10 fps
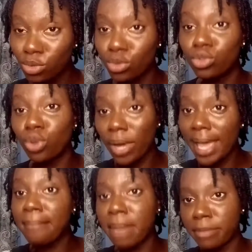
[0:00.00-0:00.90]
your
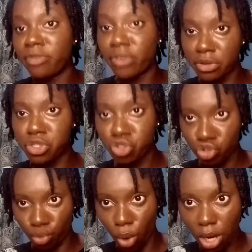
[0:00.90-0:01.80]
hair might be very
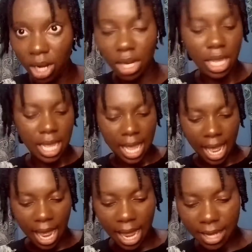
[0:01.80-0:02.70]
strong
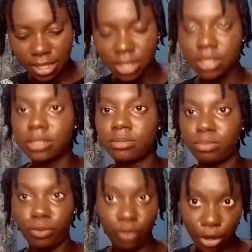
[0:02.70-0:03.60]
and
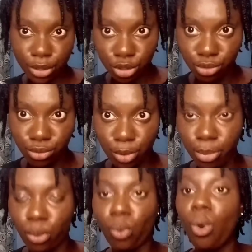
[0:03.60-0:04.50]
very
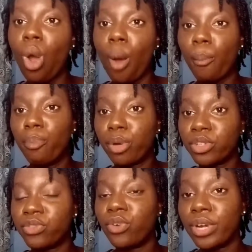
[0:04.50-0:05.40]
durable, but
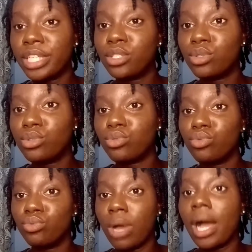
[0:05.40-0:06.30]
for it to
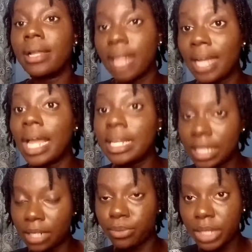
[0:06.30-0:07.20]
and it
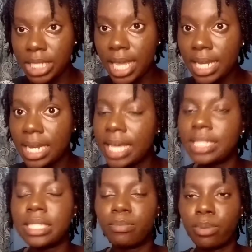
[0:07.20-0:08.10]
can retain
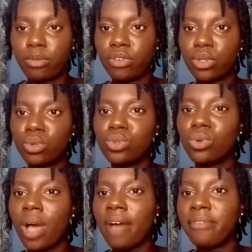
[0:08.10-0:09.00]
length. But for those who
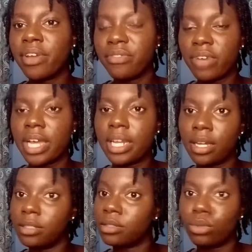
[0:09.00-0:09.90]
have very fine
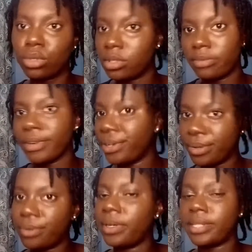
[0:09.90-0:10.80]
and not very
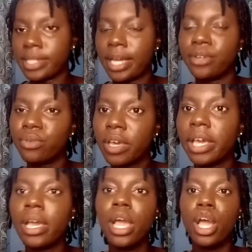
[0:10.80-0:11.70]
coarse kind of
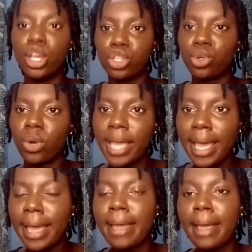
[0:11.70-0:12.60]
hair, your
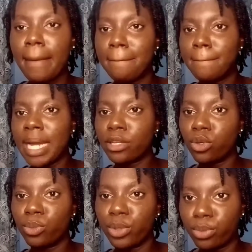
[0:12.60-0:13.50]
hair might
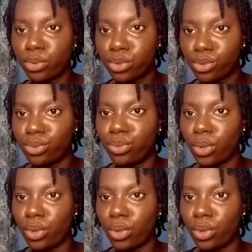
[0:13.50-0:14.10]
not be able to